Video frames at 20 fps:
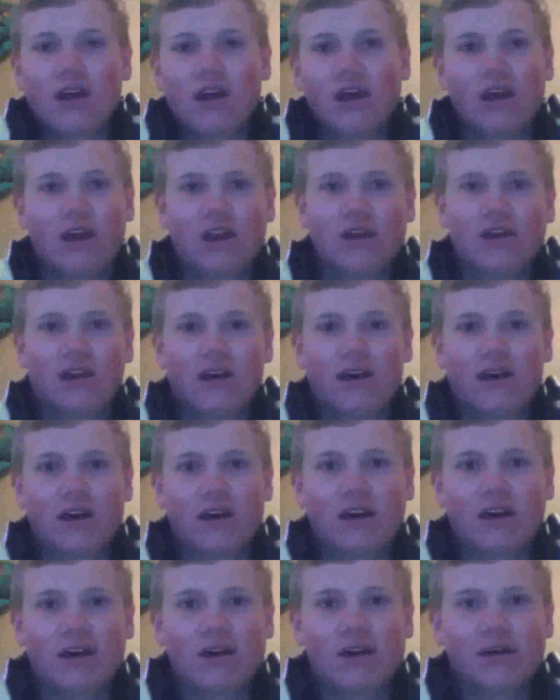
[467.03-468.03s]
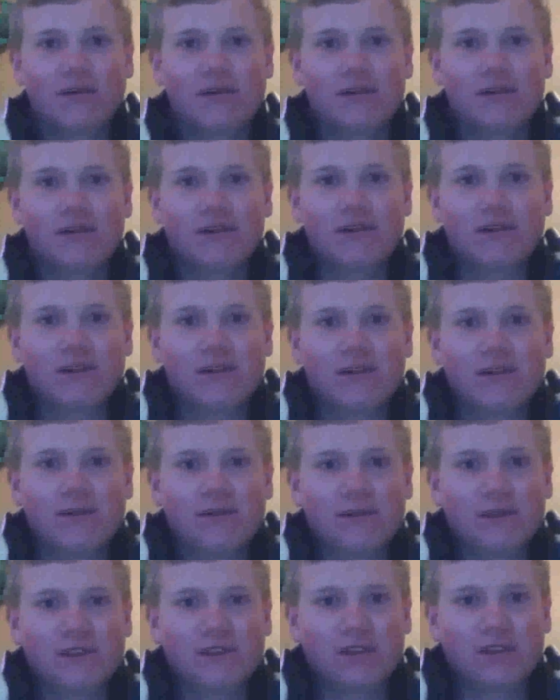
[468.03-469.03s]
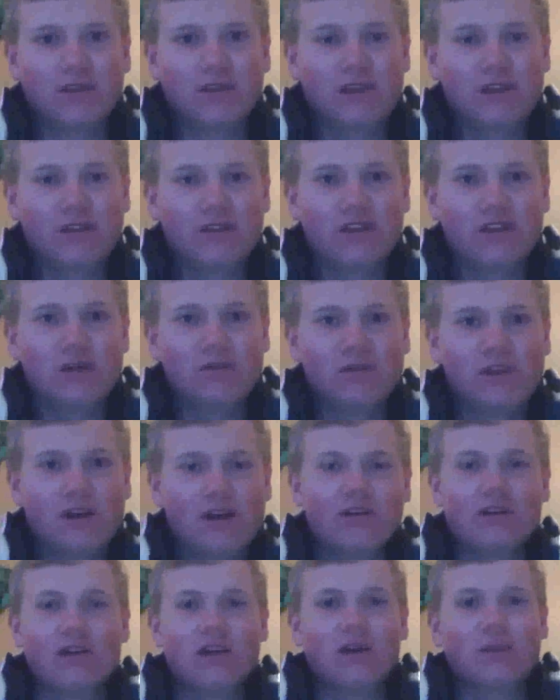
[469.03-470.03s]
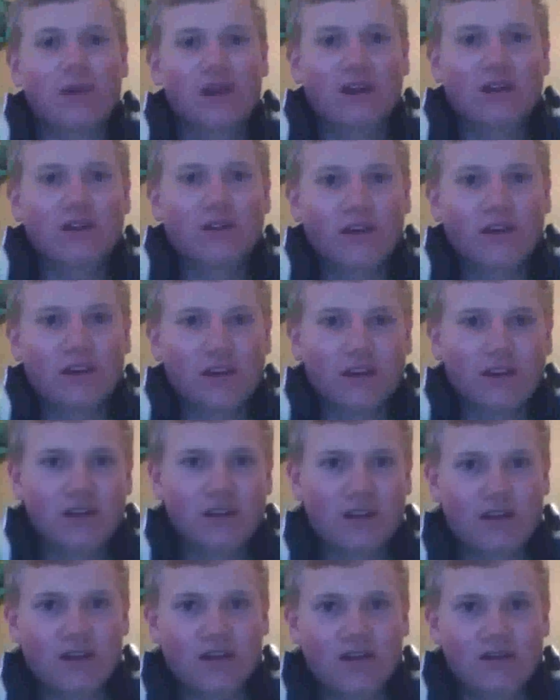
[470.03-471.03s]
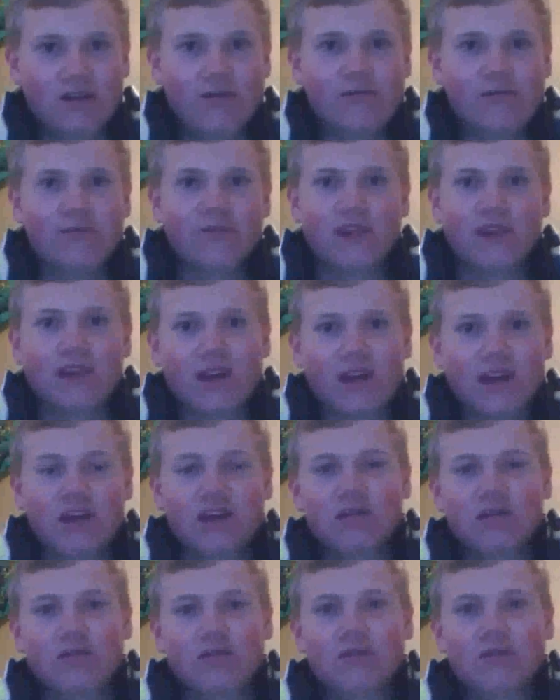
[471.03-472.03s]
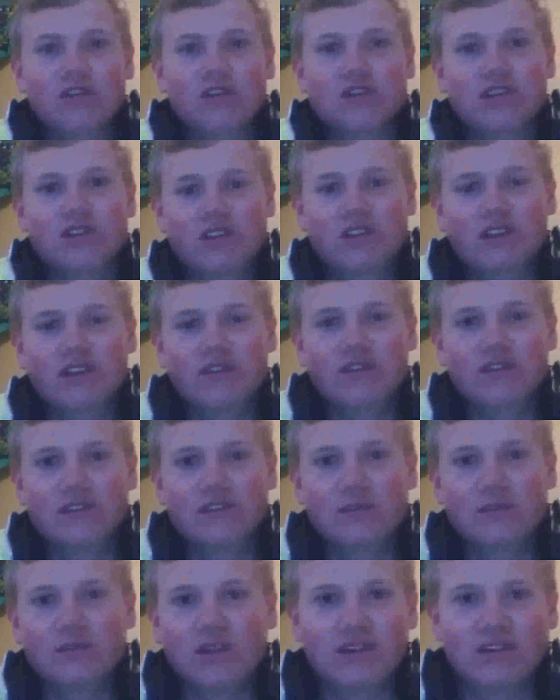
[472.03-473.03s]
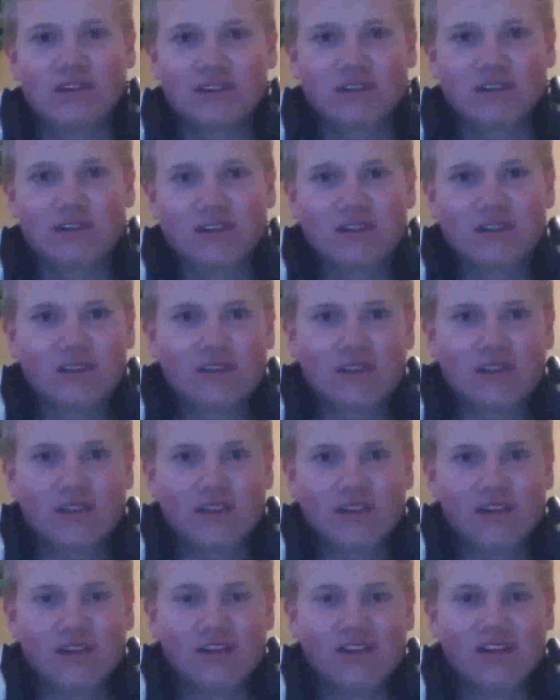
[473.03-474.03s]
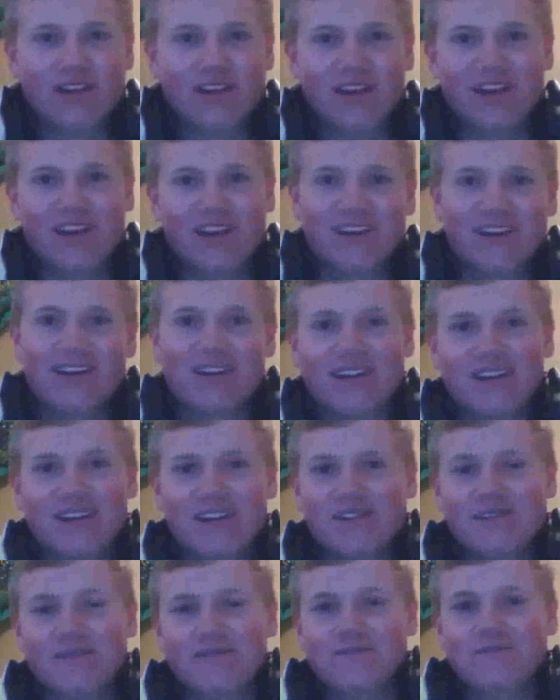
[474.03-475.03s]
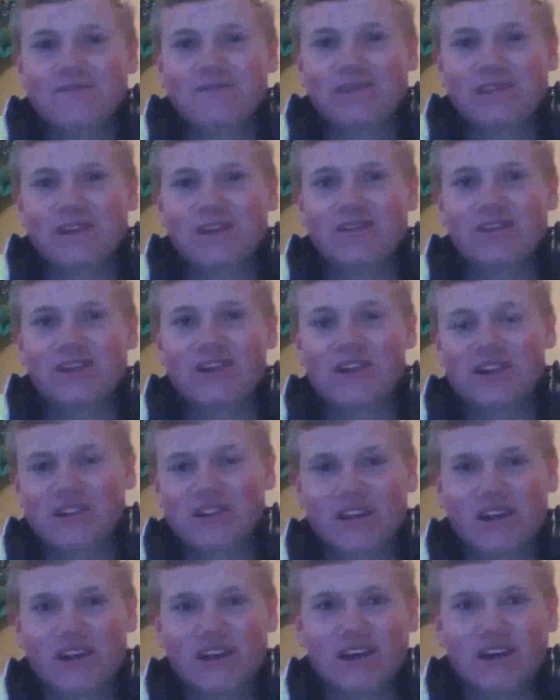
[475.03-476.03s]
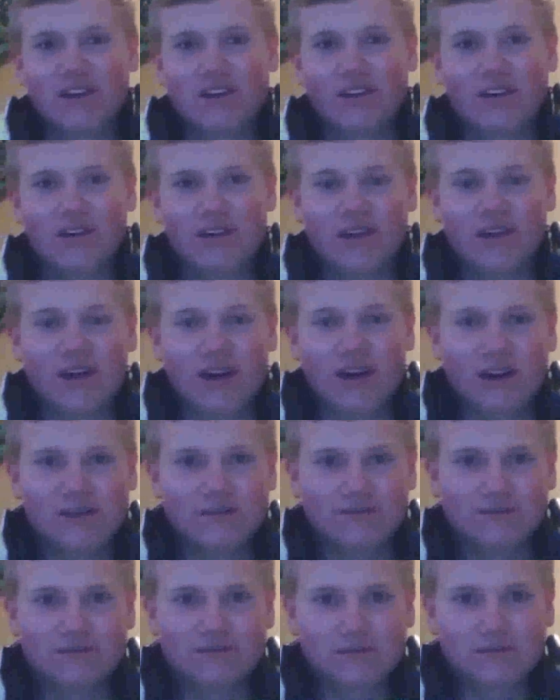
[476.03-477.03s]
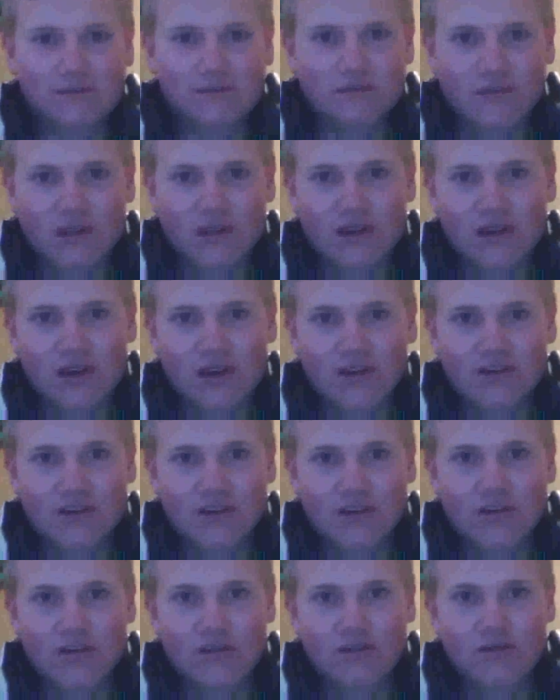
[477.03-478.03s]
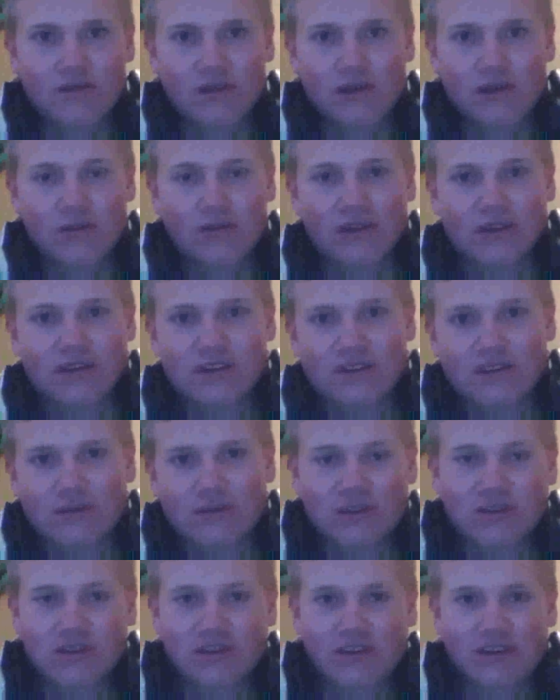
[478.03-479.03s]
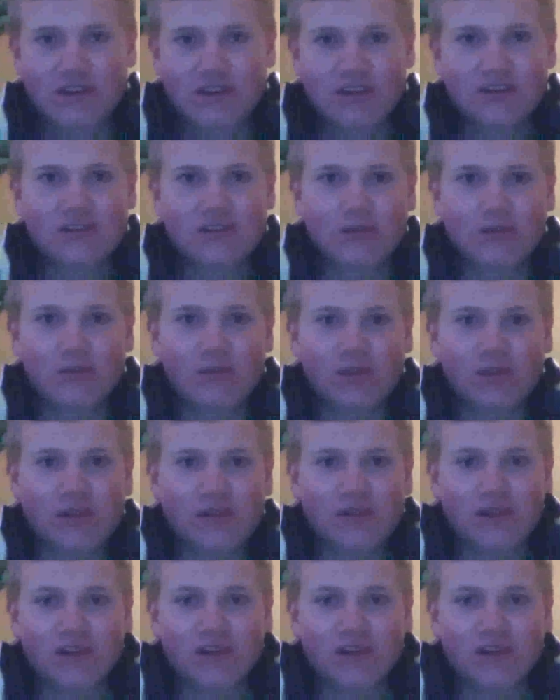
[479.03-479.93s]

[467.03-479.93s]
And uh, so if you ever come down to Bend, Oregon here, I can be sure to give you some lessons. If you're into that, I don't know. Um, also, if anybody else is watching this, I'm looking